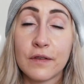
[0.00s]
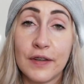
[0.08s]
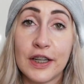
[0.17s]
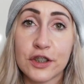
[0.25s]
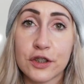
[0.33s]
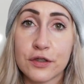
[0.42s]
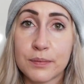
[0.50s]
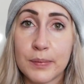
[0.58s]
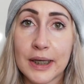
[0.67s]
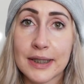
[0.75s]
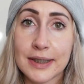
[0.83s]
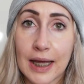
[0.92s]
facials
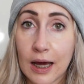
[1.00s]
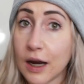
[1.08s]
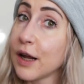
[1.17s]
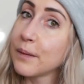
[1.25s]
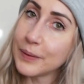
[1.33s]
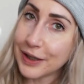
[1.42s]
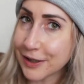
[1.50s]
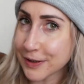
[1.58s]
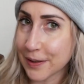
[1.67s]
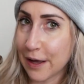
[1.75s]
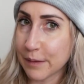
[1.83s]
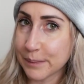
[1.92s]
because that will also
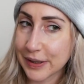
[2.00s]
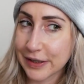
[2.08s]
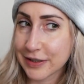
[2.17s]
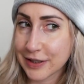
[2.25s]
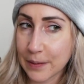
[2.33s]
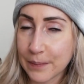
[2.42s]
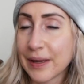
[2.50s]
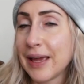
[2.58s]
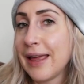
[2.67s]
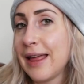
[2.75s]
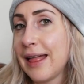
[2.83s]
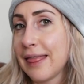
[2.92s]
help. So
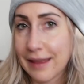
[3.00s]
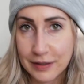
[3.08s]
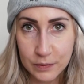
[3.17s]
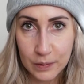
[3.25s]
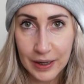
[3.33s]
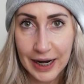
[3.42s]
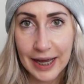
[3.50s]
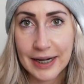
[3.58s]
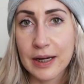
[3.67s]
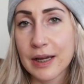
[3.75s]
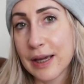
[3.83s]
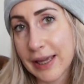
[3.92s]
that's where we're at,
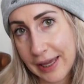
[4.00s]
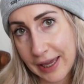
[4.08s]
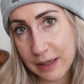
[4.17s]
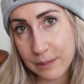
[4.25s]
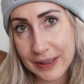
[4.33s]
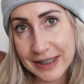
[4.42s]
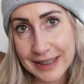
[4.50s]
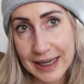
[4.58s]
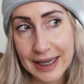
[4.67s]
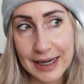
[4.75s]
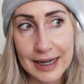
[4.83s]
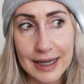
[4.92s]
8 weeks
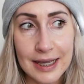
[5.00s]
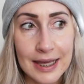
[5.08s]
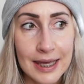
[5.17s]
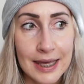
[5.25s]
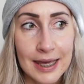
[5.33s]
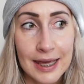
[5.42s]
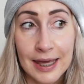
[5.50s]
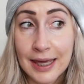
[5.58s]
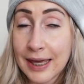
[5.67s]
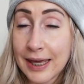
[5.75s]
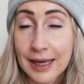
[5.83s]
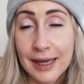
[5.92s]
in.
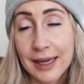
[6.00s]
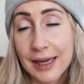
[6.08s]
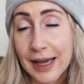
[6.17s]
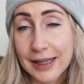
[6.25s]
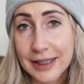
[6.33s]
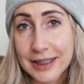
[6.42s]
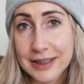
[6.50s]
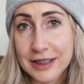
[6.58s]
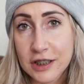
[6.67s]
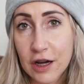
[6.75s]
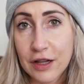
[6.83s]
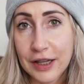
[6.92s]
At least it's
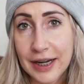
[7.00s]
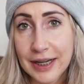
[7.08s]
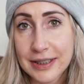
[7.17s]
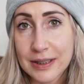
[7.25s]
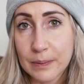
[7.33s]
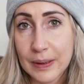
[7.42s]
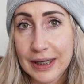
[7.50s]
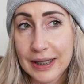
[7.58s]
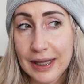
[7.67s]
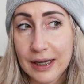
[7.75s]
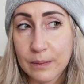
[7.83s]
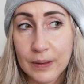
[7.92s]
the holidays and we can
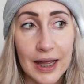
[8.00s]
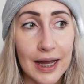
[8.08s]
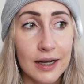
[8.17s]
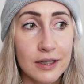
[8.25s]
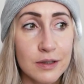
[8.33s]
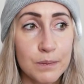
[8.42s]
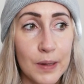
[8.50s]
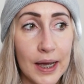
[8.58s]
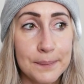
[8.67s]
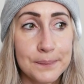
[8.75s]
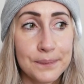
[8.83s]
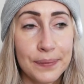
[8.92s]
like relax, but
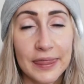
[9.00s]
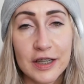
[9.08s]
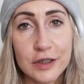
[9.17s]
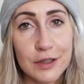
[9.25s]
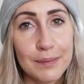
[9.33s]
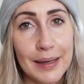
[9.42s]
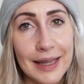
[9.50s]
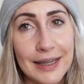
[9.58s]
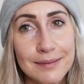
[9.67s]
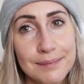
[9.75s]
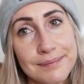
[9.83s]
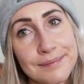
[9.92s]
there's no
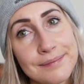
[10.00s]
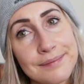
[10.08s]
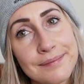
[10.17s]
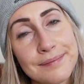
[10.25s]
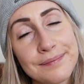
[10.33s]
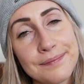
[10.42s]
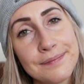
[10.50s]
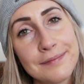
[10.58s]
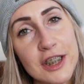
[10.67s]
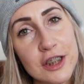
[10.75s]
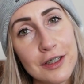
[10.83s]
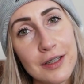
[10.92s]
pain.
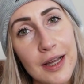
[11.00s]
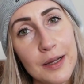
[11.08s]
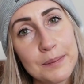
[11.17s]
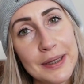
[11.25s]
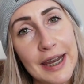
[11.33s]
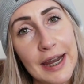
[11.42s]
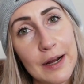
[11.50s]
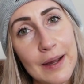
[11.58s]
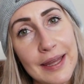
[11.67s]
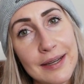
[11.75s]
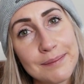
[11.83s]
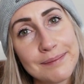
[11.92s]
just look like a potato
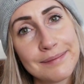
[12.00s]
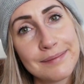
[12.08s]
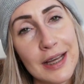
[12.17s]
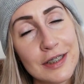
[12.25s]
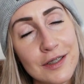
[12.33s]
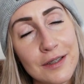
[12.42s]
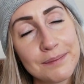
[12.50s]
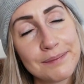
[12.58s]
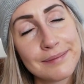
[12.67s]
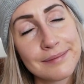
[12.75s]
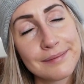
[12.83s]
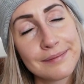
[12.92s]
head. That's all.
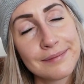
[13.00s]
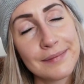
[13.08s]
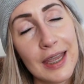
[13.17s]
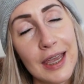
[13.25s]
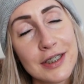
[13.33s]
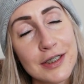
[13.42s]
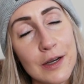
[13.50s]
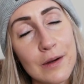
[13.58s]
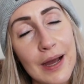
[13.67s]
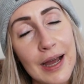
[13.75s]
So